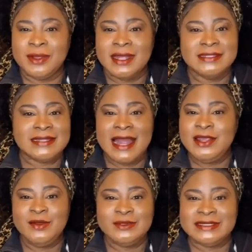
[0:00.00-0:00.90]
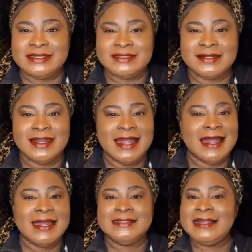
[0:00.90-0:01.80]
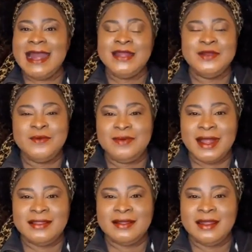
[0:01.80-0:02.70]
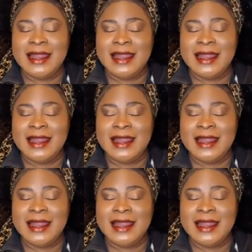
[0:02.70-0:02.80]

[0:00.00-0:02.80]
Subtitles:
It's not you, sister. It's not you, brother.